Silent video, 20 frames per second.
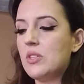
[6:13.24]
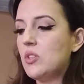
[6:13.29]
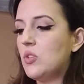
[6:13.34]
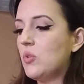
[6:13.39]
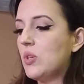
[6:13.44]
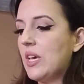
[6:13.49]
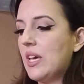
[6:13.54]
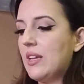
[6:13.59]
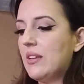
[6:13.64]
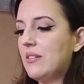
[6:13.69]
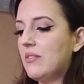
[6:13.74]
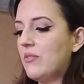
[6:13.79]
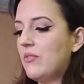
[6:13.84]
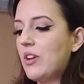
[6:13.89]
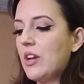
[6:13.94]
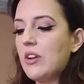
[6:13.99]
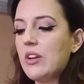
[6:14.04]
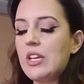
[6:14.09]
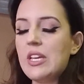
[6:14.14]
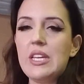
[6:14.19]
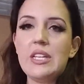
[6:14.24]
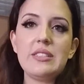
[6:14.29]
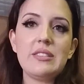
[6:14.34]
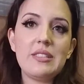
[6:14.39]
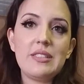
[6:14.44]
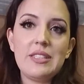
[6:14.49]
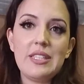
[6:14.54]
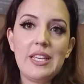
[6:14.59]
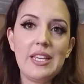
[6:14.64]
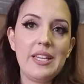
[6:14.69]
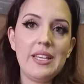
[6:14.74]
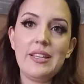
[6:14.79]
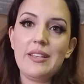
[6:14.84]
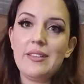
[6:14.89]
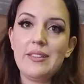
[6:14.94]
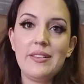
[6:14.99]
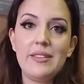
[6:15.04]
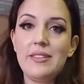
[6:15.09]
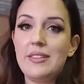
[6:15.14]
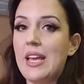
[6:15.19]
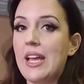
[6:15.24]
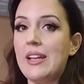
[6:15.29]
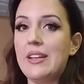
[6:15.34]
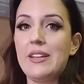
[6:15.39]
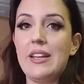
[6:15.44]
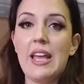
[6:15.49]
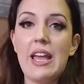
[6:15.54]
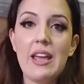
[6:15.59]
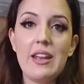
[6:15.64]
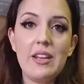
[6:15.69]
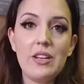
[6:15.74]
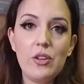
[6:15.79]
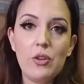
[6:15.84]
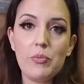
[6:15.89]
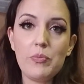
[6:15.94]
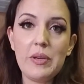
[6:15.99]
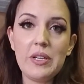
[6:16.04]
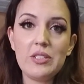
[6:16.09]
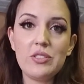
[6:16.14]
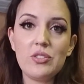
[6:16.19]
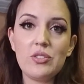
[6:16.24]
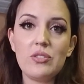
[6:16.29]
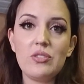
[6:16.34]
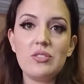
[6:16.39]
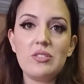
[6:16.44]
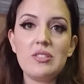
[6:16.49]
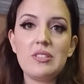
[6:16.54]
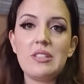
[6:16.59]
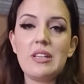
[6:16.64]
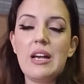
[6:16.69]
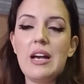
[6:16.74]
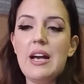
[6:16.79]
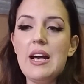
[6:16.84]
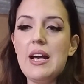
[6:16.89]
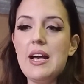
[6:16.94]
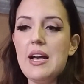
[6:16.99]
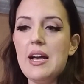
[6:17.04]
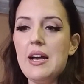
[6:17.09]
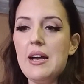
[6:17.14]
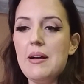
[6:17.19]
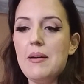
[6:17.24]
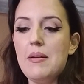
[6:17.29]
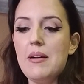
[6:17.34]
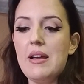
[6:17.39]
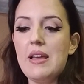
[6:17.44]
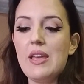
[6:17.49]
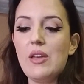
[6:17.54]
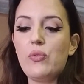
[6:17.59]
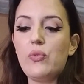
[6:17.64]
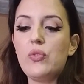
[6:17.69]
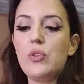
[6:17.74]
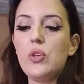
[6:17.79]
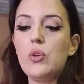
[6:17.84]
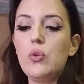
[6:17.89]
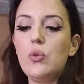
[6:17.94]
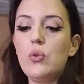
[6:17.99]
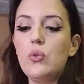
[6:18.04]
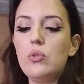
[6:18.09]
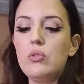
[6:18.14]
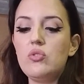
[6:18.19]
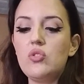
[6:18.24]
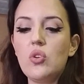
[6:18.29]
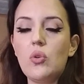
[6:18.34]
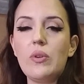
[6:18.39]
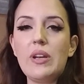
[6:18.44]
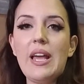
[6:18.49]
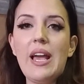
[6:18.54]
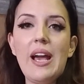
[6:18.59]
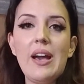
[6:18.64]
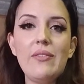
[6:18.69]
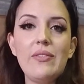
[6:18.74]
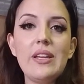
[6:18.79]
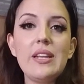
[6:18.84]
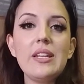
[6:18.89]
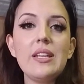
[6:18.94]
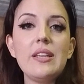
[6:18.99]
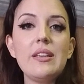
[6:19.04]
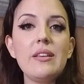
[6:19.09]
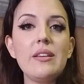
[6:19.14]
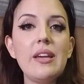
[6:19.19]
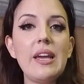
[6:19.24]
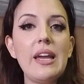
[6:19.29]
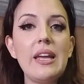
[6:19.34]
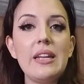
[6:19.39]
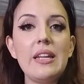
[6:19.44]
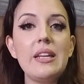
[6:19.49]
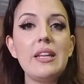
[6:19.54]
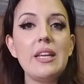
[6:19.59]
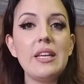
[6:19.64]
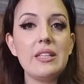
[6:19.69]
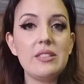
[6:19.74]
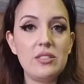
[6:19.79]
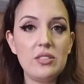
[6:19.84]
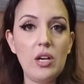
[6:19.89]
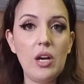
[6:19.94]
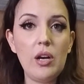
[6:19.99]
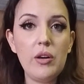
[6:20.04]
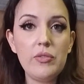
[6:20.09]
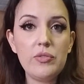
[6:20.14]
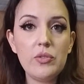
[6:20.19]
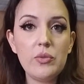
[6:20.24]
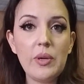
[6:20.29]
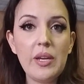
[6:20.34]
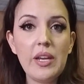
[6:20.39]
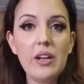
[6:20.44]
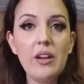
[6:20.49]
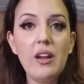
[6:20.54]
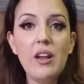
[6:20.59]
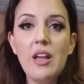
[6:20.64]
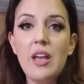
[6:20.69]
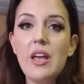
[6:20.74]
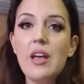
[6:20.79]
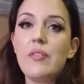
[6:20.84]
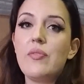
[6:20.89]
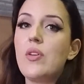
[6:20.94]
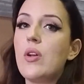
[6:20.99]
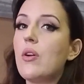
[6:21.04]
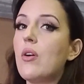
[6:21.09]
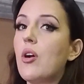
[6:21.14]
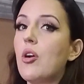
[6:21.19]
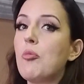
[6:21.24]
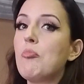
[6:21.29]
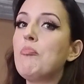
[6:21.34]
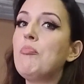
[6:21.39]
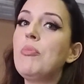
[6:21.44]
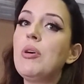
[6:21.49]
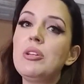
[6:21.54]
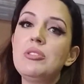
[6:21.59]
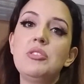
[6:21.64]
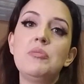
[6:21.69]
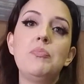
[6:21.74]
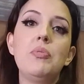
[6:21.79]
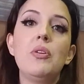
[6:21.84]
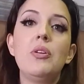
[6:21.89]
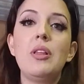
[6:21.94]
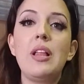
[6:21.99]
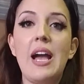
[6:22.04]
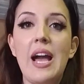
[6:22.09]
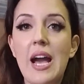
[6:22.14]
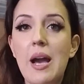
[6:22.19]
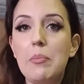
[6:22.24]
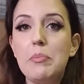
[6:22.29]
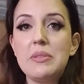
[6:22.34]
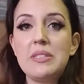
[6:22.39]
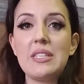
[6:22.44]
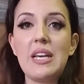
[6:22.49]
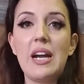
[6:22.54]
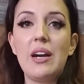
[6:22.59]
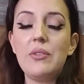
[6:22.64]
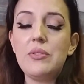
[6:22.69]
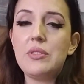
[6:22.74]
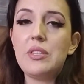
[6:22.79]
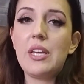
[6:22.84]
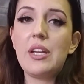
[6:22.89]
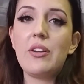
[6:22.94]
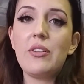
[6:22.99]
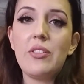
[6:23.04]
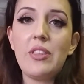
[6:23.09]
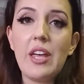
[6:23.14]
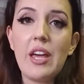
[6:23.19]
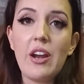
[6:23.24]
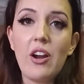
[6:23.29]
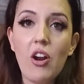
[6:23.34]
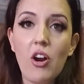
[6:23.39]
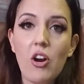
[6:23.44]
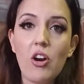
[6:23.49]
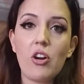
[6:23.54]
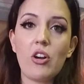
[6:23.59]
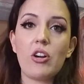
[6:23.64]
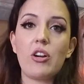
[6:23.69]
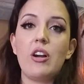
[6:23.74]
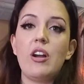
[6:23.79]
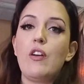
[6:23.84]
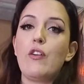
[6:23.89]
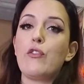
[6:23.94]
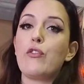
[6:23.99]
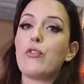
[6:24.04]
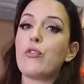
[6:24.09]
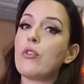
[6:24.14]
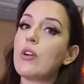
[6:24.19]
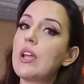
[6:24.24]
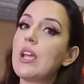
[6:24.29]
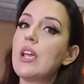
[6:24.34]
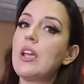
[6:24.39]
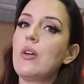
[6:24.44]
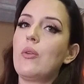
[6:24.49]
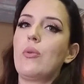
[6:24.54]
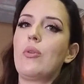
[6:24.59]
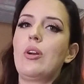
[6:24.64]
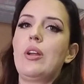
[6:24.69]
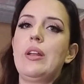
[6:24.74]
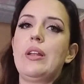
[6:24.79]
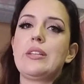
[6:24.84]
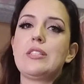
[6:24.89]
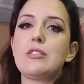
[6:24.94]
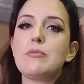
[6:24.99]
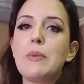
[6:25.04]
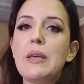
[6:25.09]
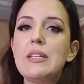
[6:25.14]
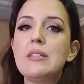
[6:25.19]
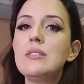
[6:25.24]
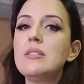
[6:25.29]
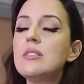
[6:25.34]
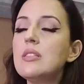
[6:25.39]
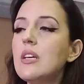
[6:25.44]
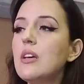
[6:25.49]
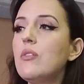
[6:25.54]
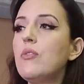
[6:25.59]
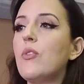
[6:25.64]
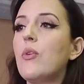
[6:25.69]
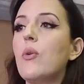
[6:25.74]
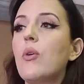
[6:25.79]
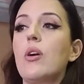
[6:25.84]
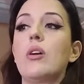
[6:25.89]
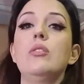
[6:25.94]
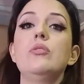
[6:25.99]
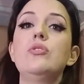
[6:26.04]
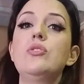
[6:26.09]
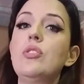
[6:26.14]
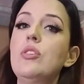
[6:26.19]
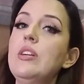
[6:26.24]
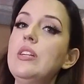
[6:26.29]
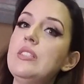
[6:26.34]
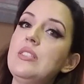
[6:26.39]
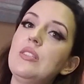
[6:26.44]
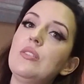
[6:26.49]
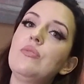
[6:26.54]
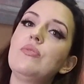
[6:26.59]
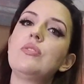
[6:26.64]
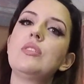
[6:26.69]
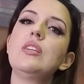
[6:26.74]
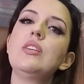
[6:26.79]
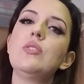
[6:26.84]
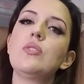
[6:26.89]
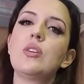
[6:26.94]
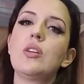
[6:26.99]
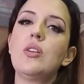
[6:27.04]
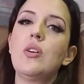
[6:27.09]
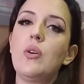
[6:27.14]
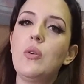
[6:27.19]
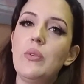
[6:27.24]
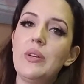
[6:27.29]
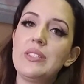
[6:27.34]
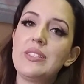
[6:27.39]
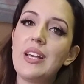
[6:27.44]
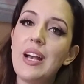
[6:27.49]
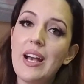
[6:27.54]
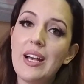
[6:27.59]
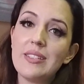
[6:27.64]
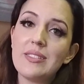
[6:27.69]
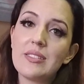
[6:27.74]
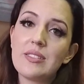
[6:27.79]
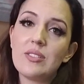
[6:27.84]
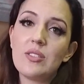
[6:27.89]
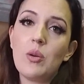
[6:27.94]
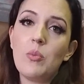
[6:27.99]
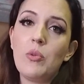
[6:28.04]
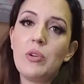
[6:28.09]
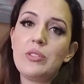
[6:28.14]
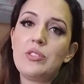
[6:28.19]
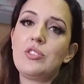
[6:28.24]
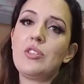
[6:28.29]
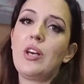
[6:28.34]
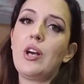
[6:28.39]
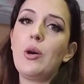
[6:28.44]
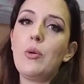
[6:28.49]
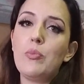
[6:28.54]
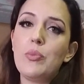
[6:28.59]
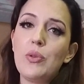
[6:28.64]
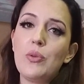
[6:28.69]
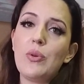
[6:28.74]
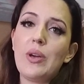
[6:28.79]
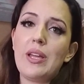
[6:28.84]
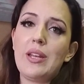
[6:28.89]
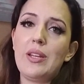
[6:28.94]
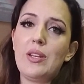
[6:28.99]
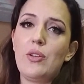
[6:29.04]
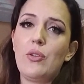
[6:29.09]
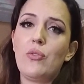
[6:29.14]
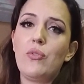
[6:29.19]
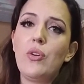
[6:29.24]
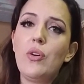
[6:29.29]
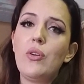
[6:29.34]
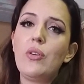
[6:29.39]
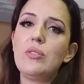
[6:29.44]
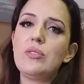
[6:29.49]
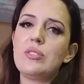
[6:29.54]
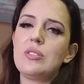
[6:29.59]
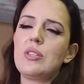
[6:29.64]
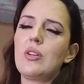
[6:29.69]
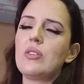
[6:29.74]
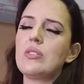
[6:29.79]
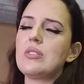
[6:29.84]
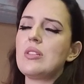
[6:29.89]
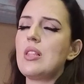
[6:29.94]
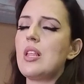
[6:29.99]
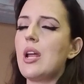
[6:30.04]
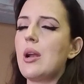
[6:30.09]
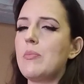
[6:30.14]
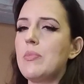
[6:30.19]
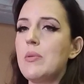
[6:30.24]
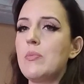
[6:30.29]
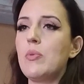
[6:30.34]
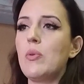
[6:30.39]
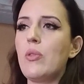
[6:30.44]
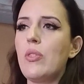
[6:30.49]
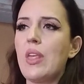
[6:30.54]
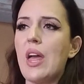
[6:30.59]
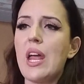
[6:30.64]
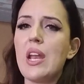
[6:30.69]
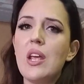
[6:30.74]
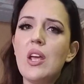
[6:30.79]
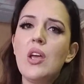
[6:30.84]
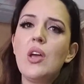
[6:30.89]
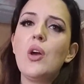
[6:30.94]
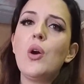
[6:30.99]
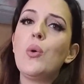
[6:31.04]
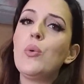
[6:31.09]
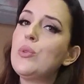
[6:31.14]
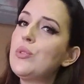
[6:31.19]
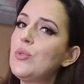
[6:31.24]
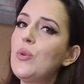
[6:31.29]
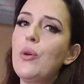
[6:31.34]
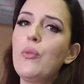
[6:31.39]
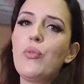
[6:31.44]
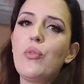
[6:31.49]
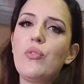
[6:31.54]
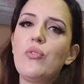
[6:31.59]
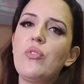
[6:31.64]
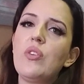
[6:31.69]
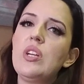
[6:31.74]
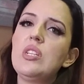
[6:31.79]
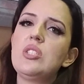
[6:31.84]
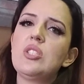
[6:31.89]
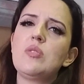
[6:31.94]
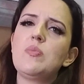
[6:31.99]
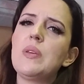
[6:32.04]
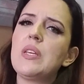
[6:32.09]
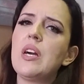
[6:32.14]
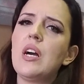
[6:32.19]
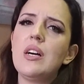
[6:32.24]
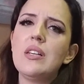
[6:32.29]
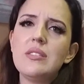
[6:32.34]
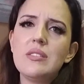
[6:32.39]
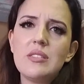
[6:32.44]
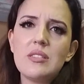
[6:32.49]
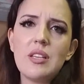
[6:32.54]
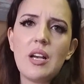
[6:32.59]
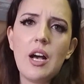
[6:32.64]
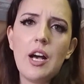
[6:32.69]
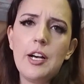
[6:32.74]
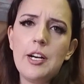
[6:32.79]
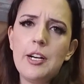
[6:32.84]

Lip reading: you can very easily then edit your pictures. If you don't have any editing software, there are multiple apps out there that are free or inexpensive, or alternatively, you can always ask someone to help you edit your photos. There's a lot of people that will do it for free just because